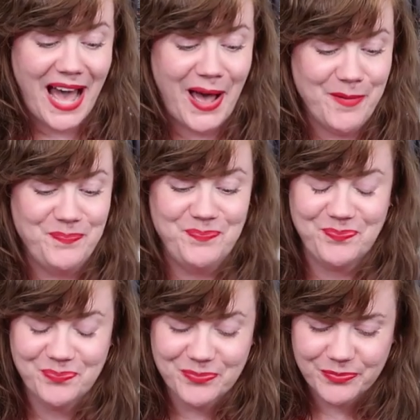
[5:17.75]

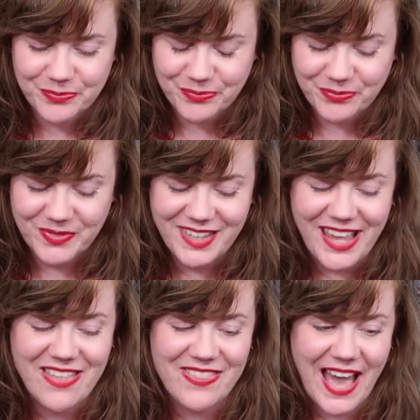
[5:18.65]
And
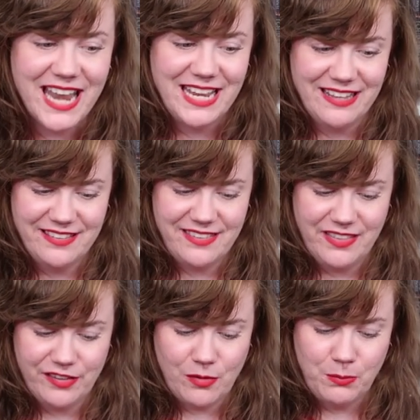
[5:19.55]
that is
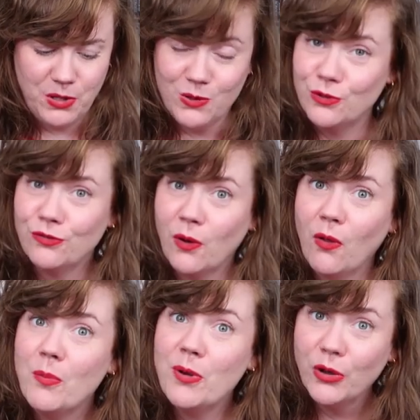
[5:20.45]
this
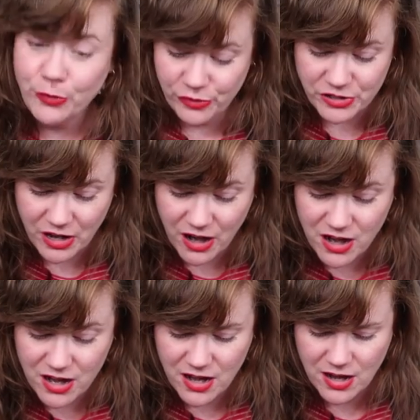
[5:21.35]
beautiful
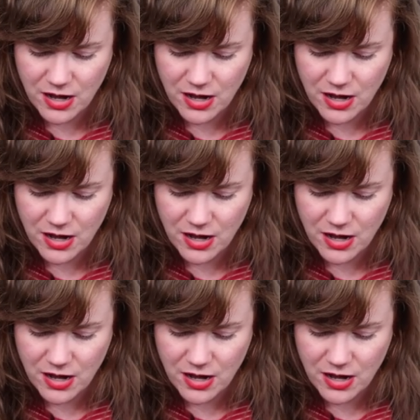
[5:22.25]
poster